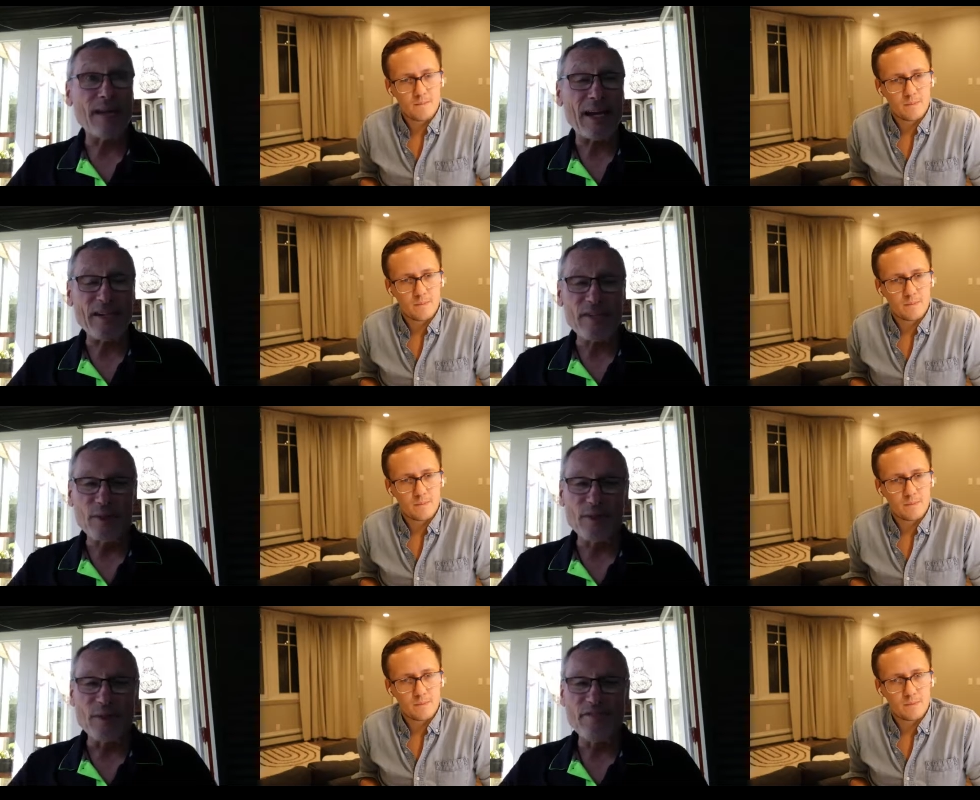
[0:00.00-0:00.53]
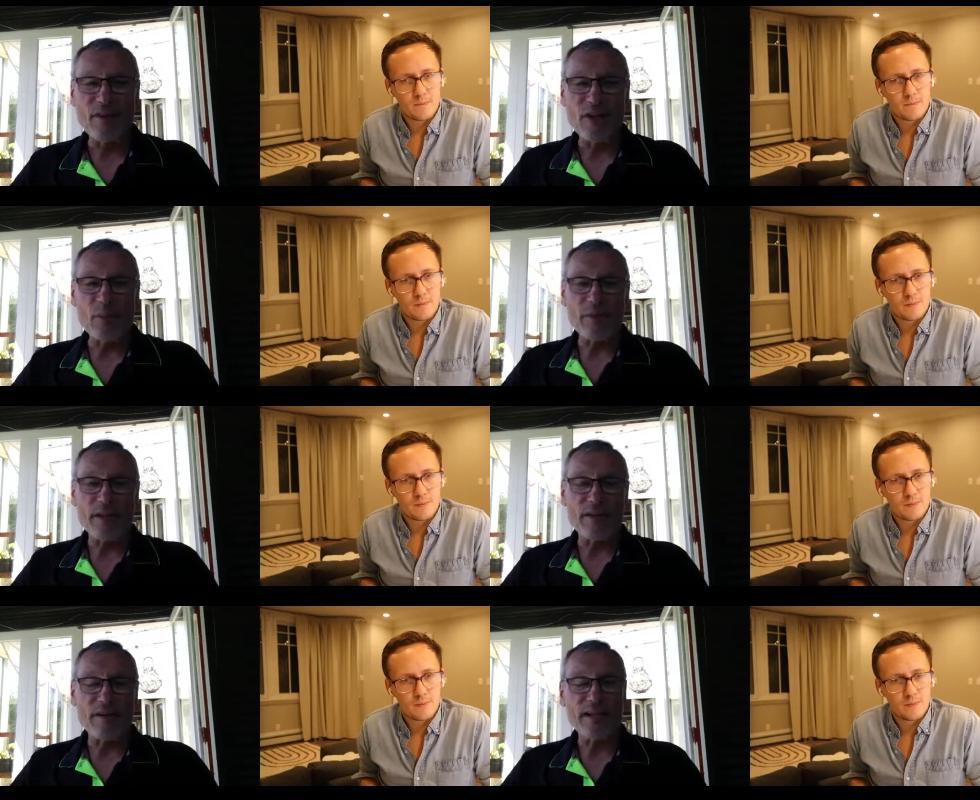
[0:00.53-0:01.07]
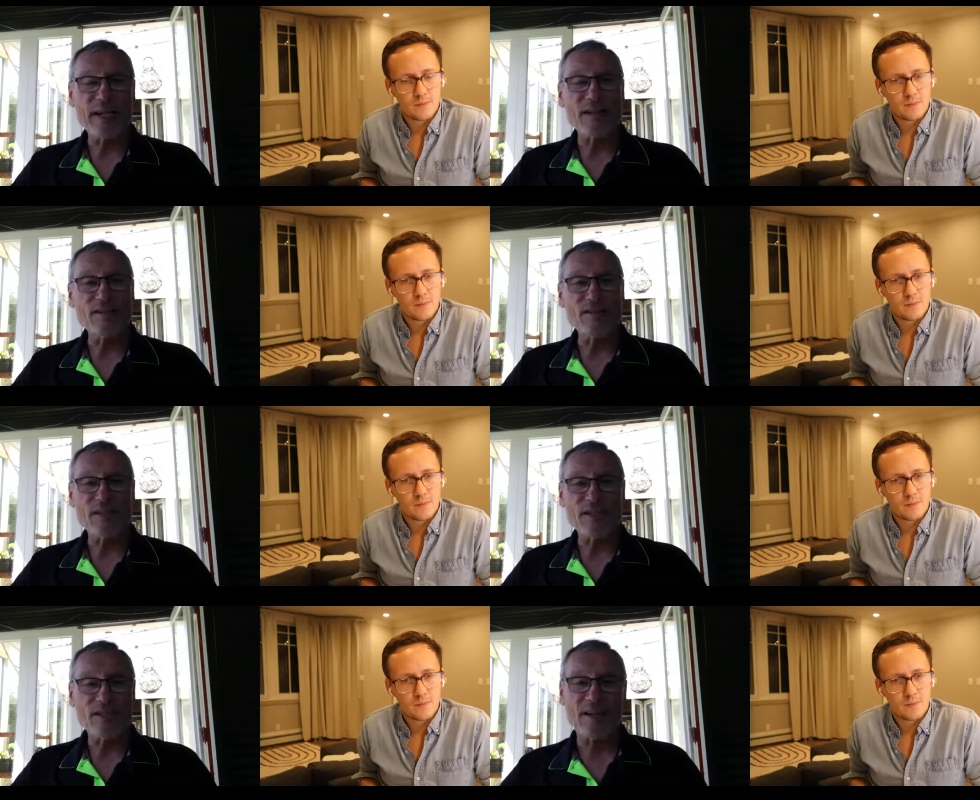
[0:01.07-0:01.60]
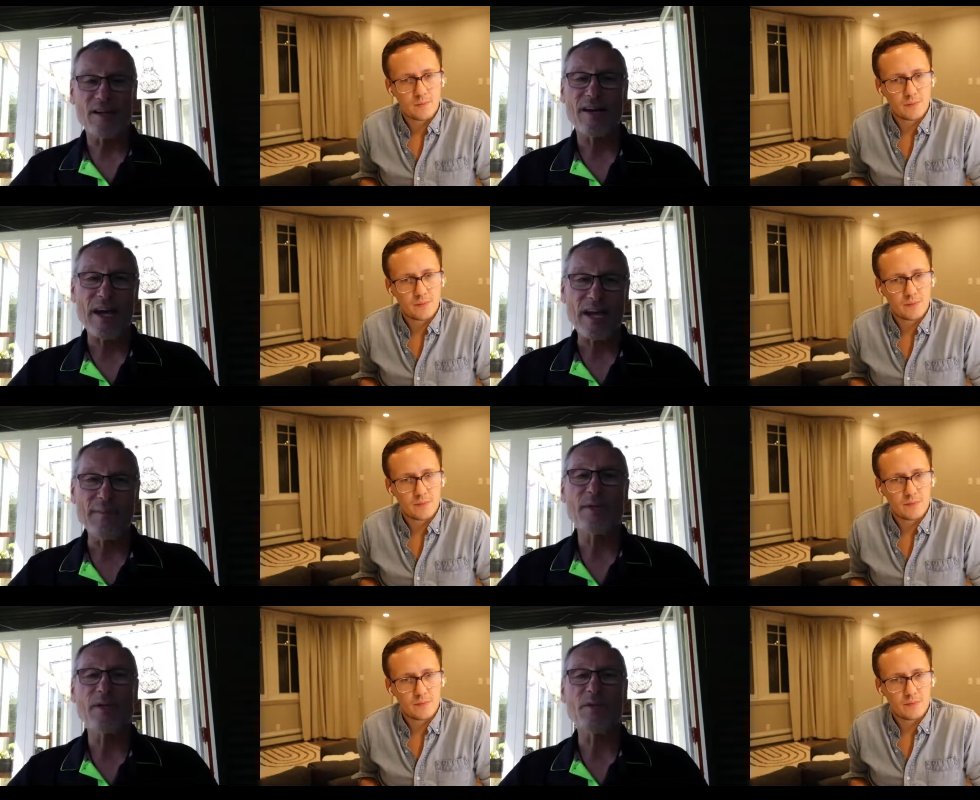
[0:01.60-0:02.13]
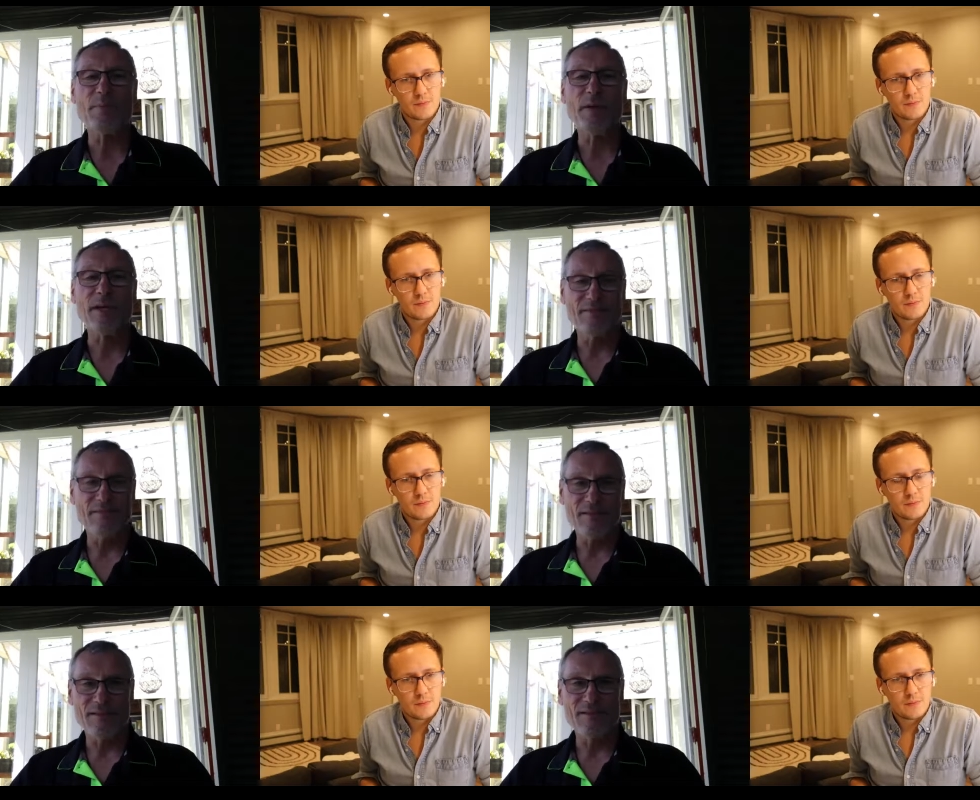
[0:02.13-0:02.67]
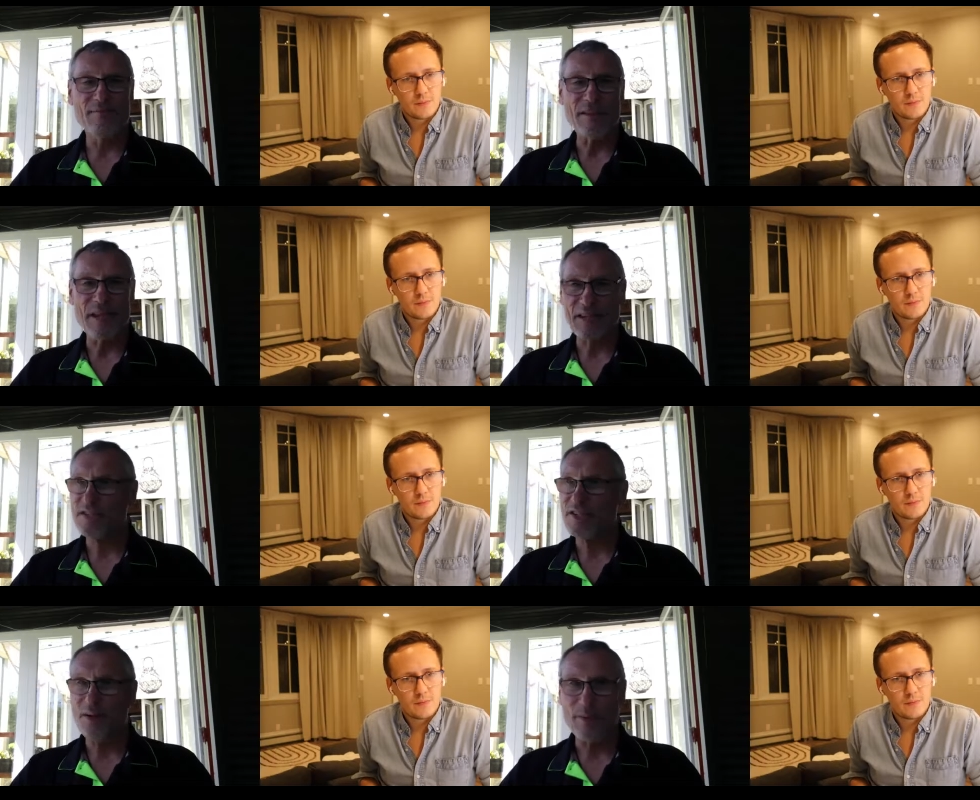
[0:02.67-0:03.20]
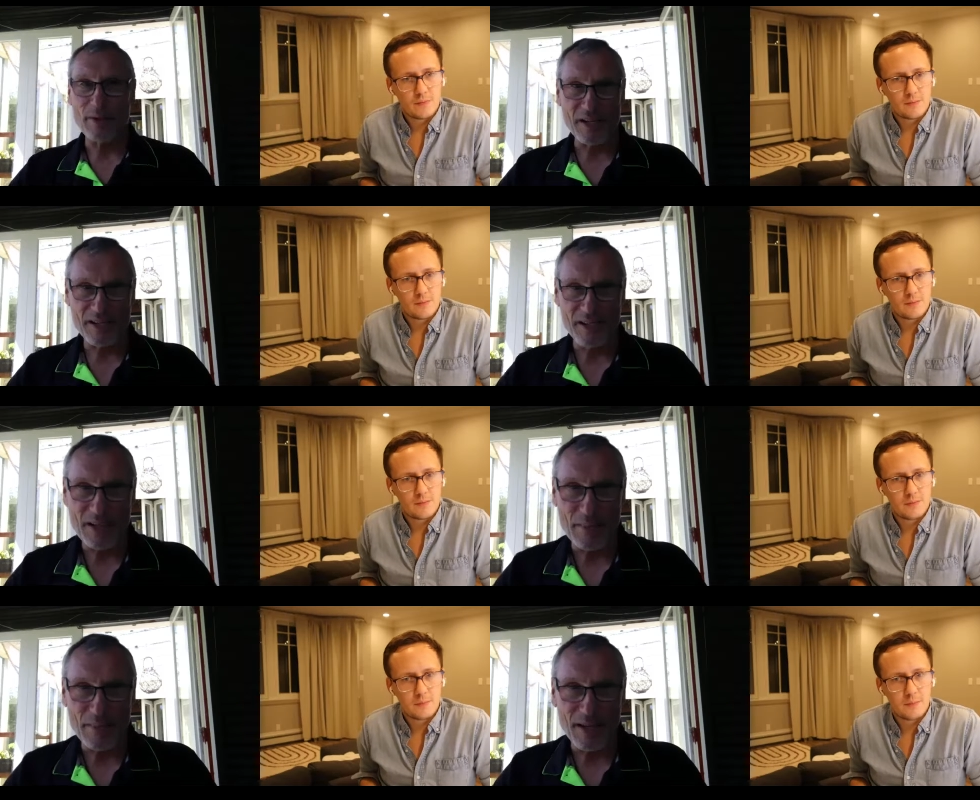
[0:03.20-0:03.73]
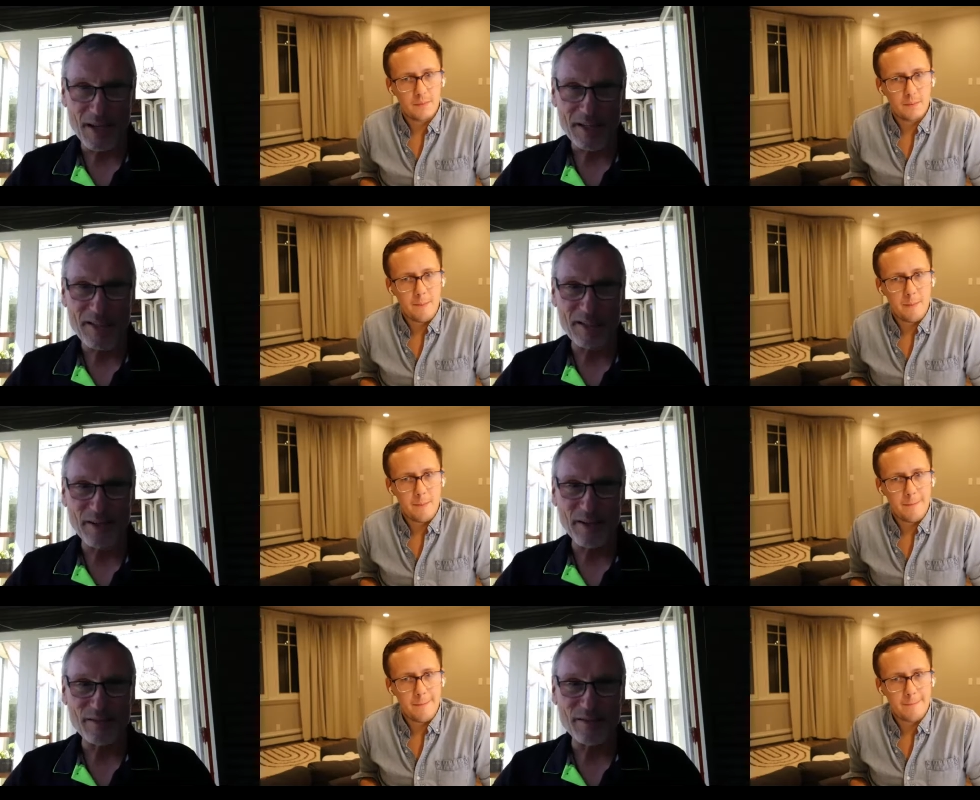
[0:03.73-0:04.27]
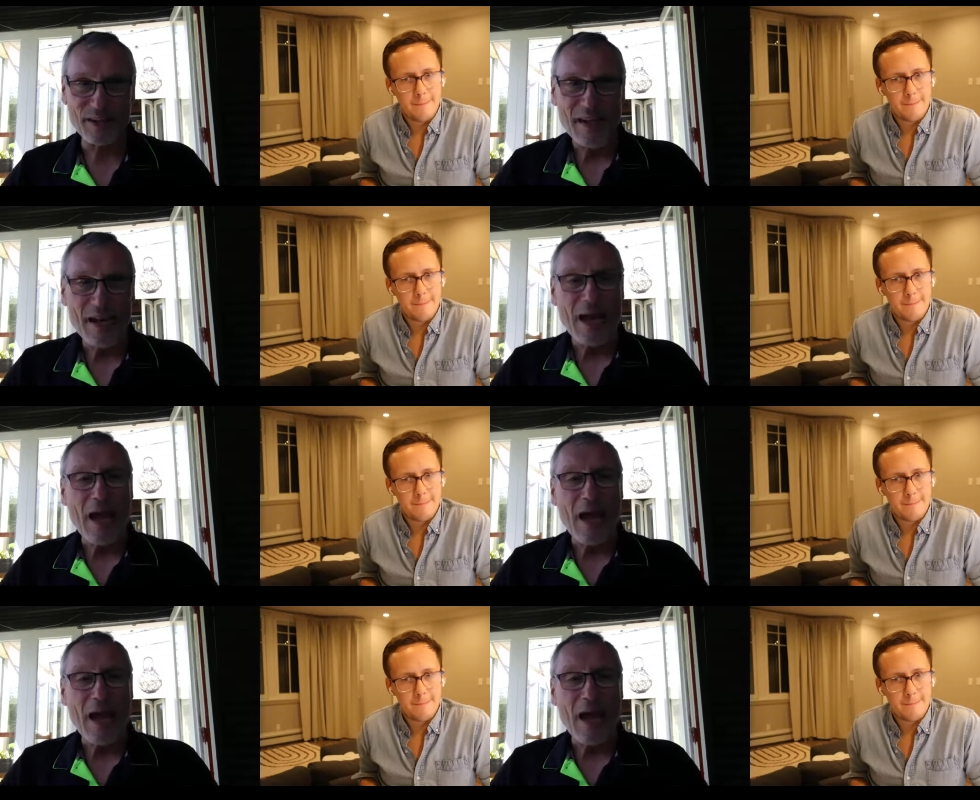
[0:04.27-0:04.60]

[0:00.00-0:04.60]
Speaker 1: annual review with our accountants, our aim has been next year we're going to double our turnover.